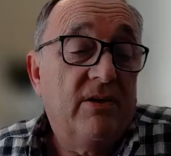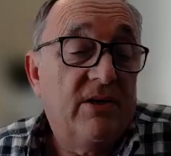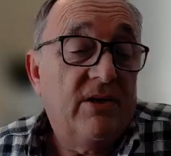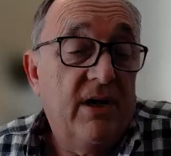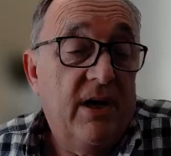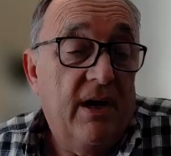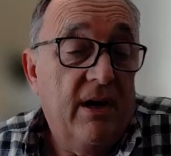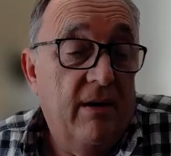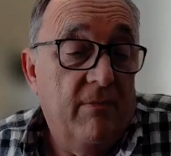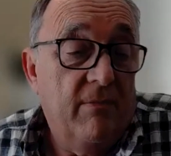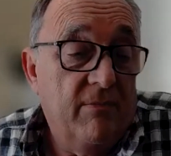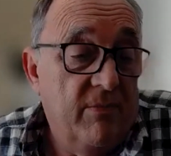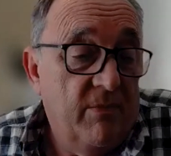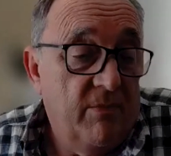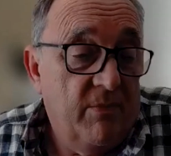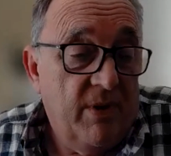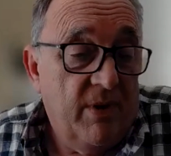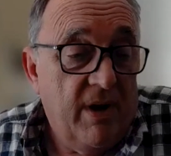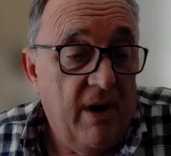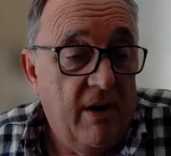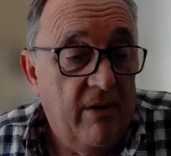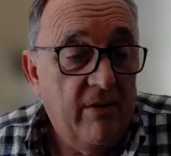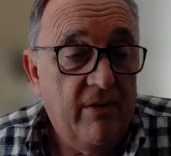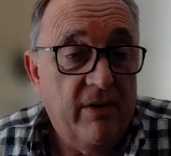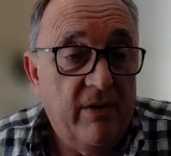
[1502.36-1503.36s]
see. We
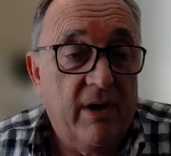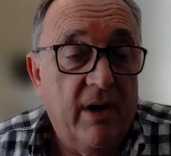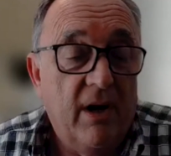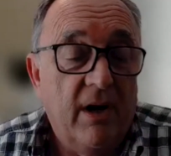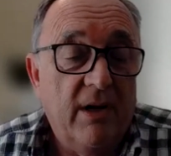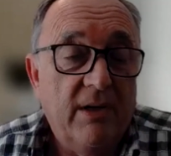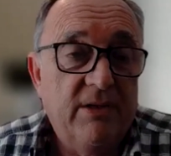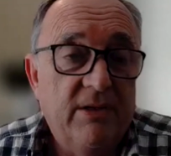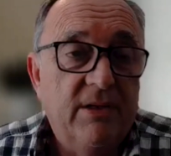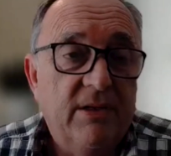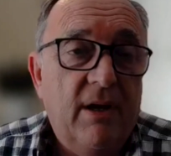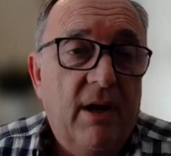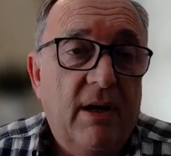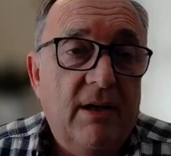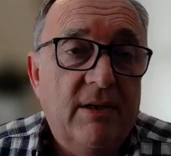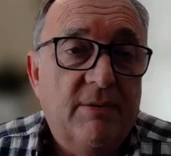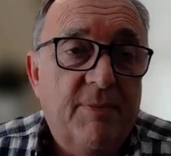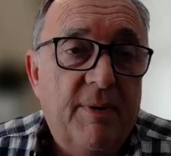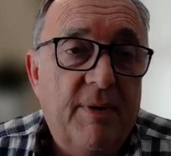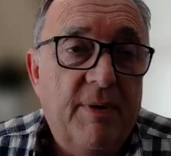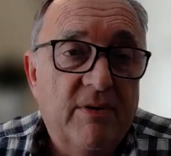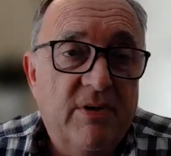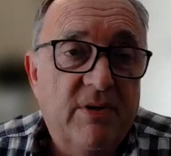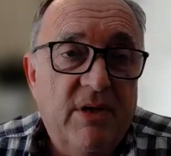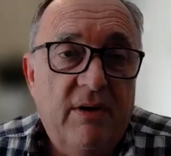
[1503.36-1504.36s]
know the guys at
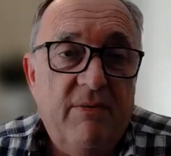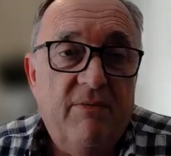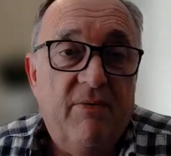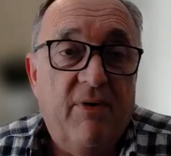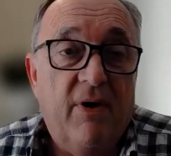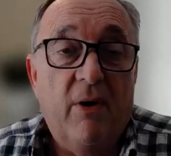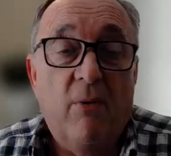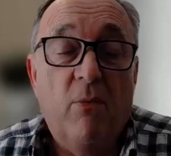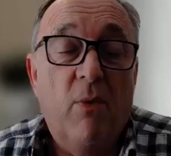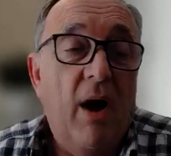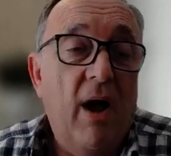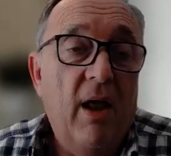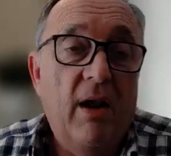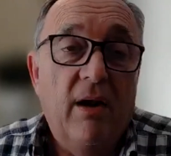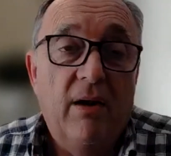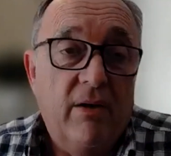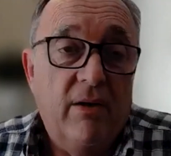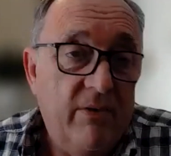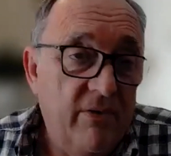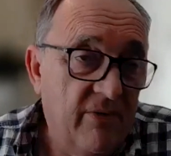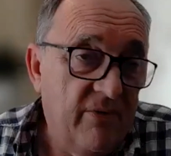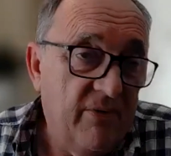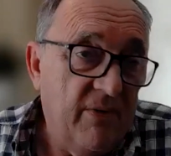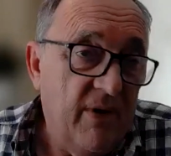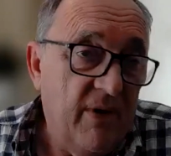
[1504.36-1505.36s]
SPLC very well,
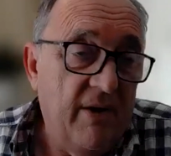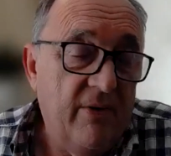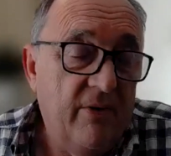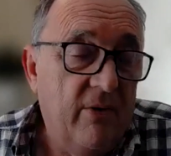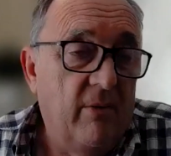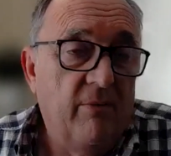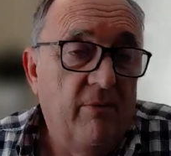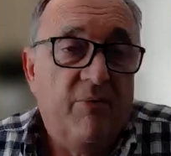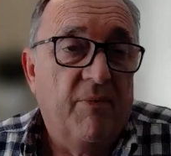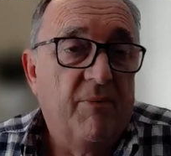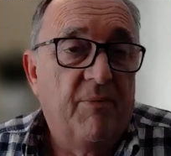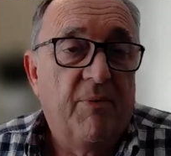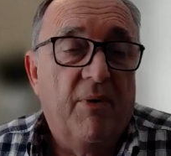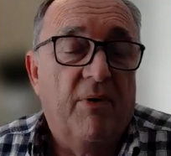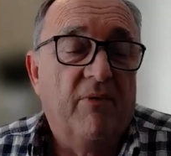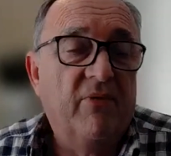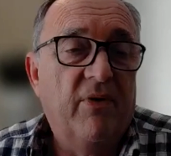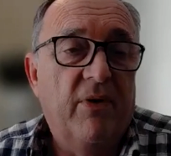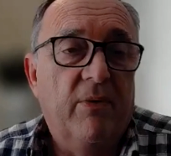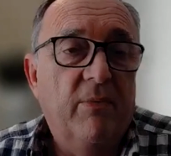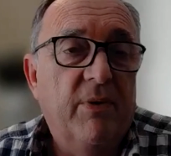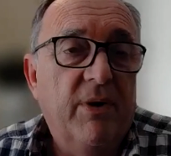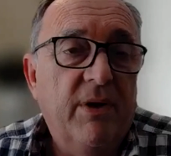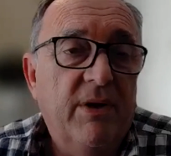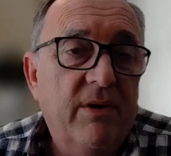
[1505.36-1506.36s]
and through our
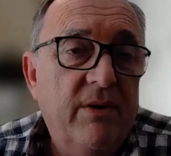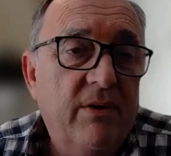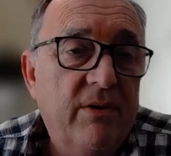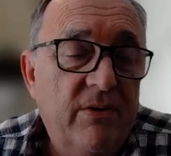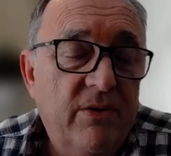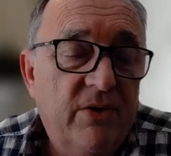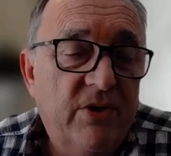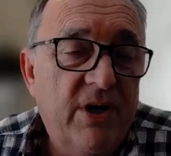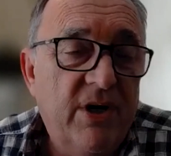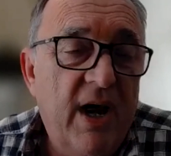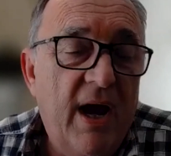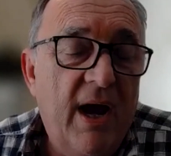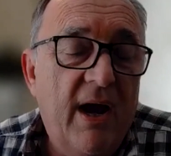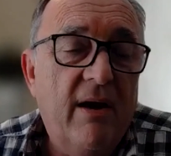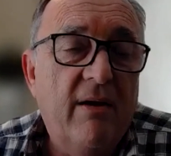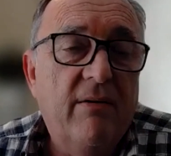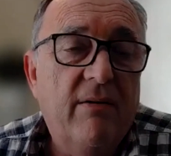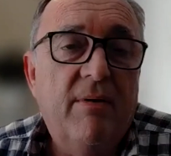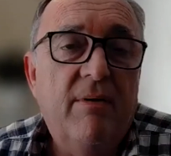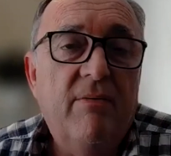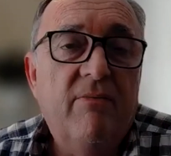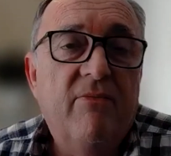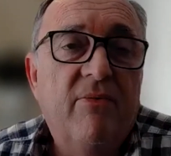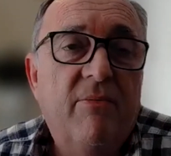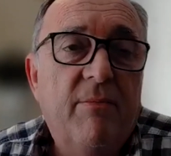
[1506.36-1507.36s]
not-for-profit, we do
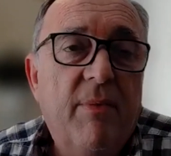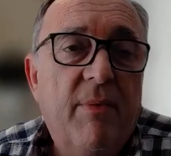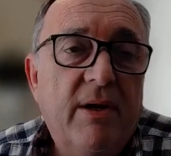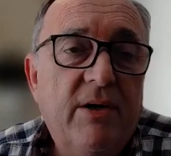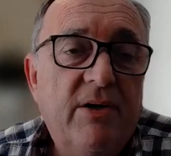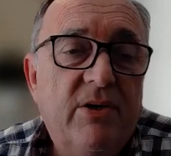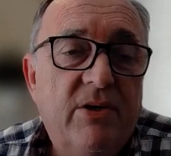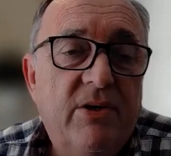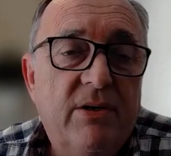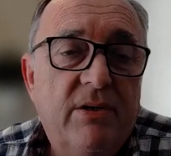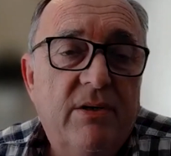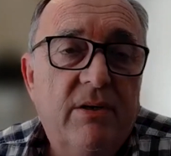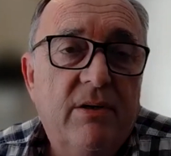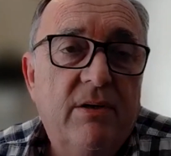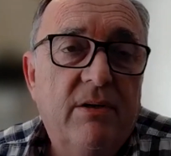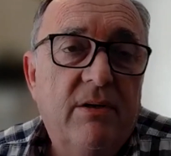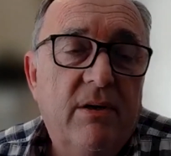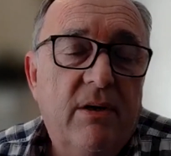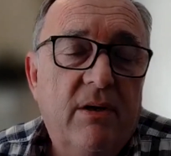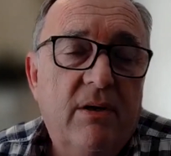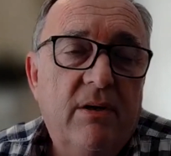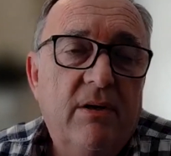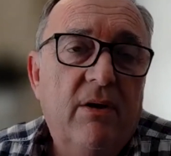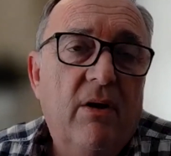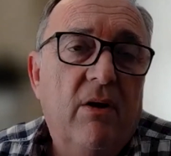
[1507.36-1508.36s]
share information
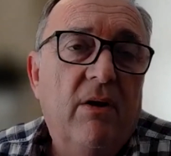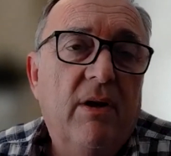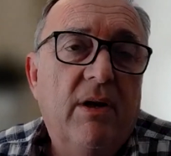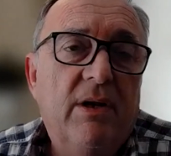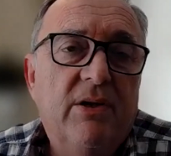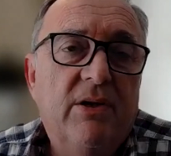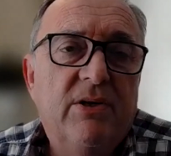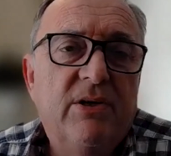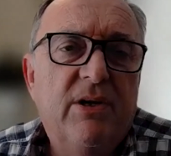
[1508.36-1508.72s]
and knowledge.